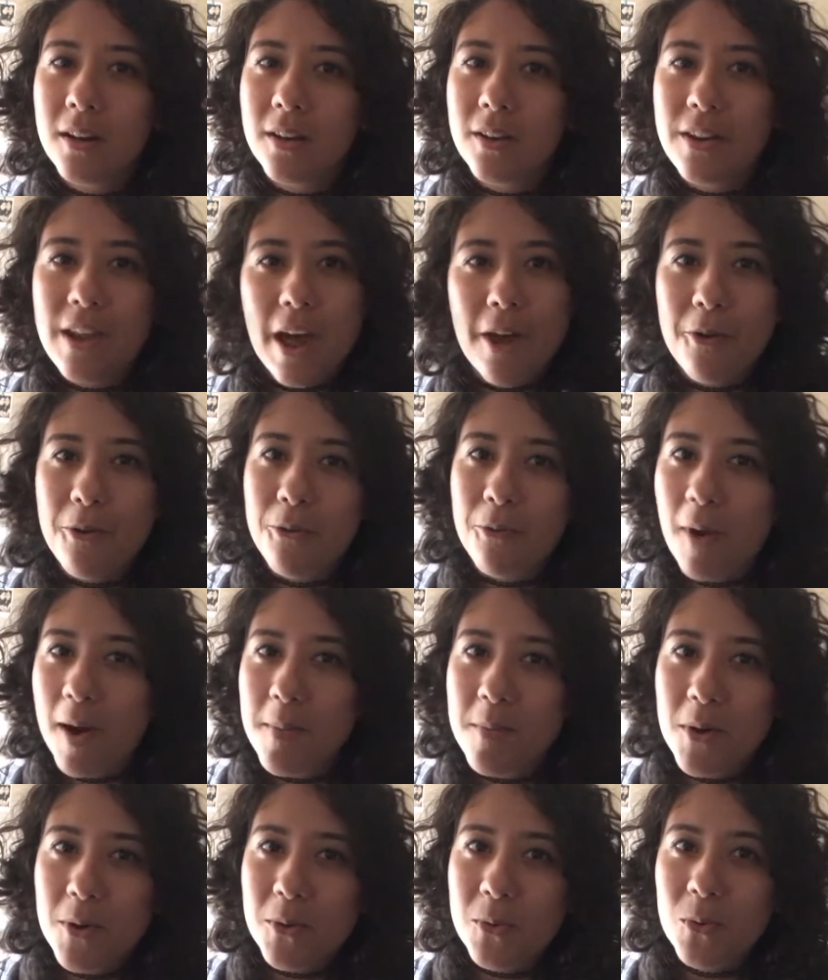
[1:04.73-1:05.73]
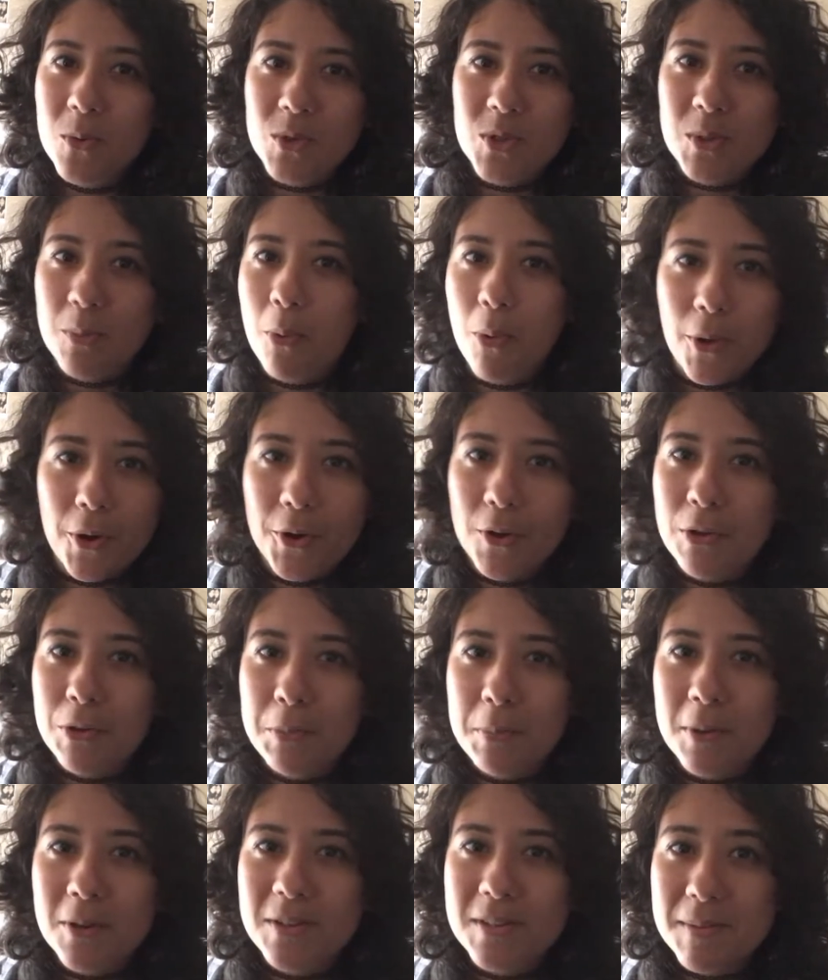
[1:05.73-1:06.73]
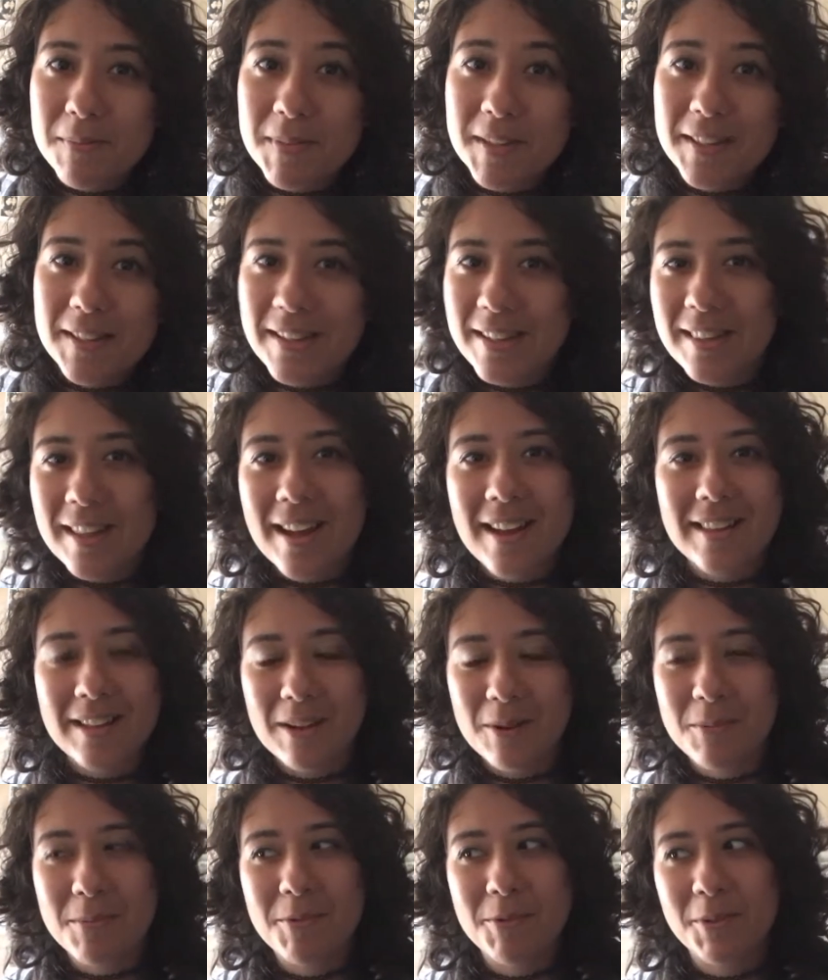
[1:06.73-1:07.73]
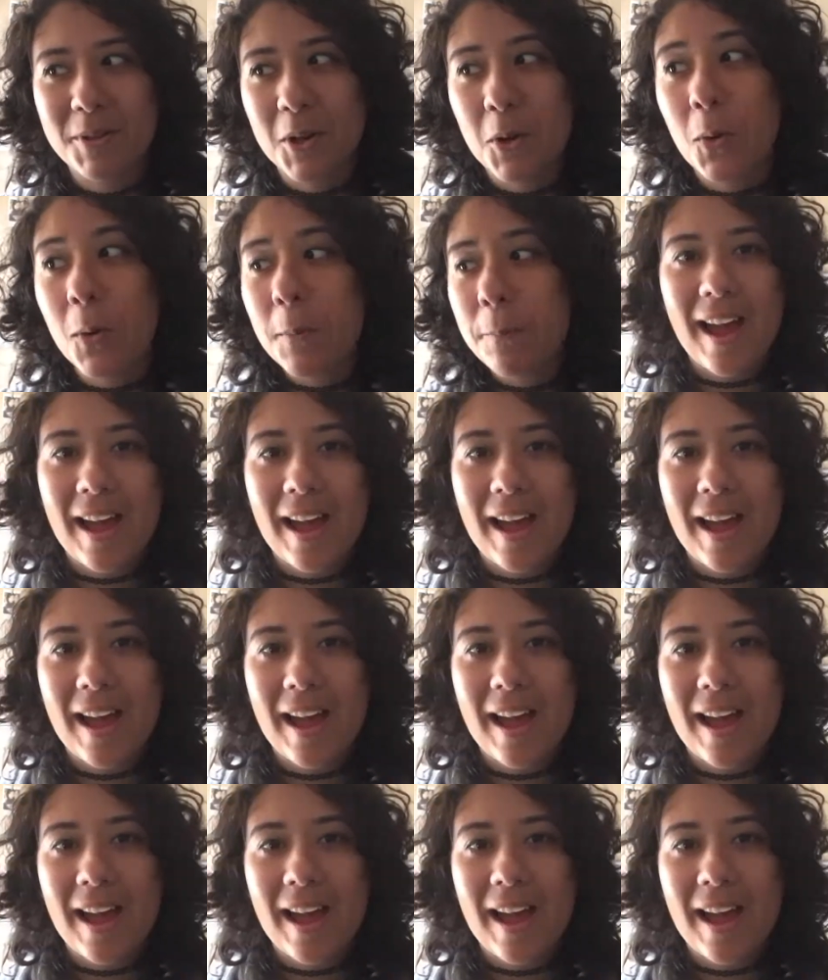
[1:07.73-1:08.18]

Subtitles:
NaNoWriMo support group or something like that. That would be really cool.